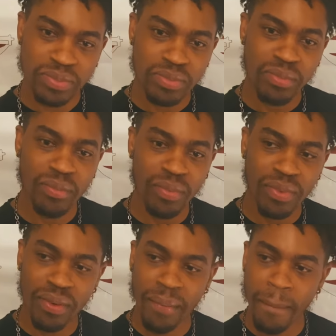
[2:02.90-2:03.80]
bop,
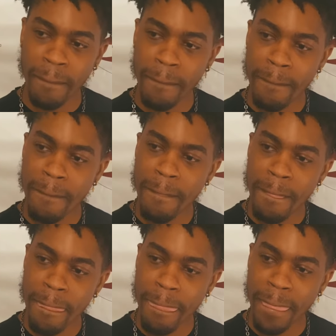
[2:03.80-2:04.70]
millions
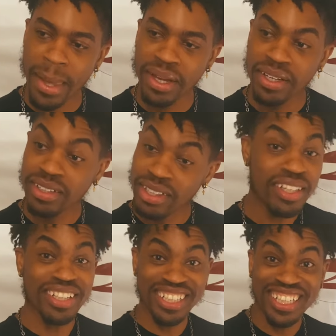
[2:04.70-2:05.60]
sold,
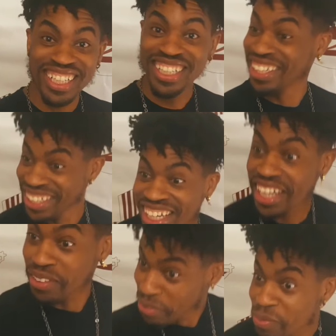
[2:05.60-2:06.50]
heard around the
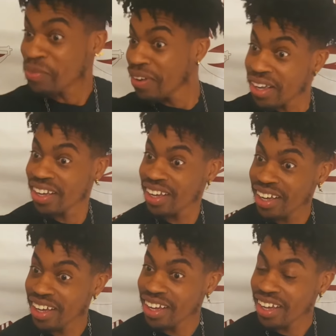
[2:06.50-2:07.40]
world. I
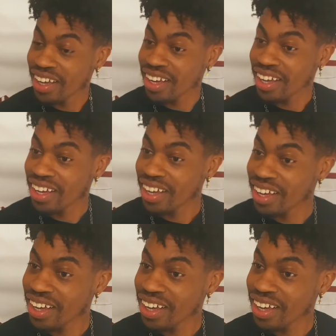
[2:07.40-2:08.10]
mean, period.